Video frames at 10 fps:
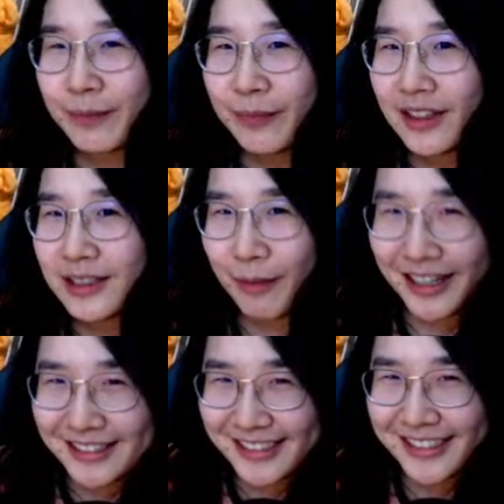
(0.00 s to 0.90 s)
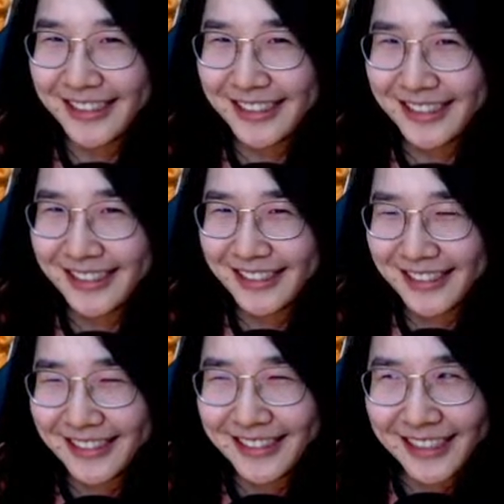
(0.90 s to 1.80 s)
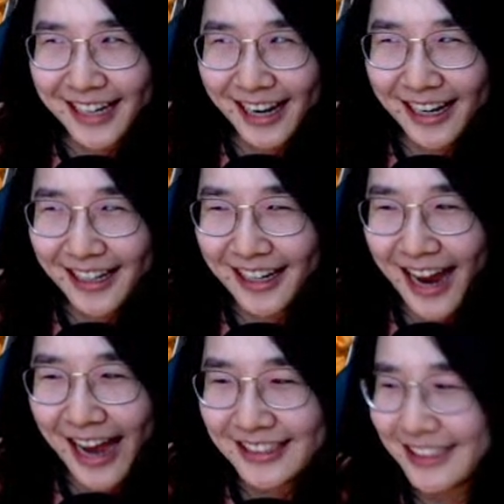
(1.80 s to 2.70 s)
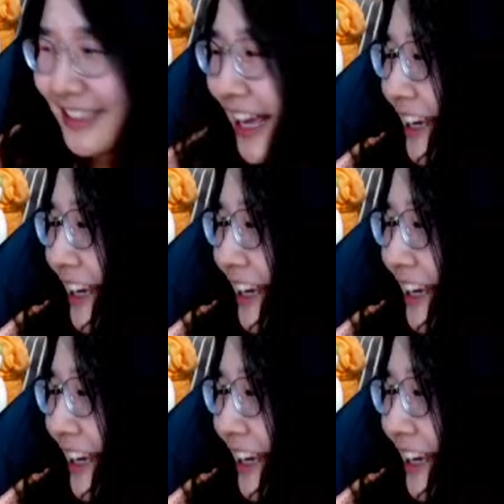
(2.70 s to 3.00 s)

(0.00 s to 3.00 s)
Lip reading: Spot. Yeah, as Dylan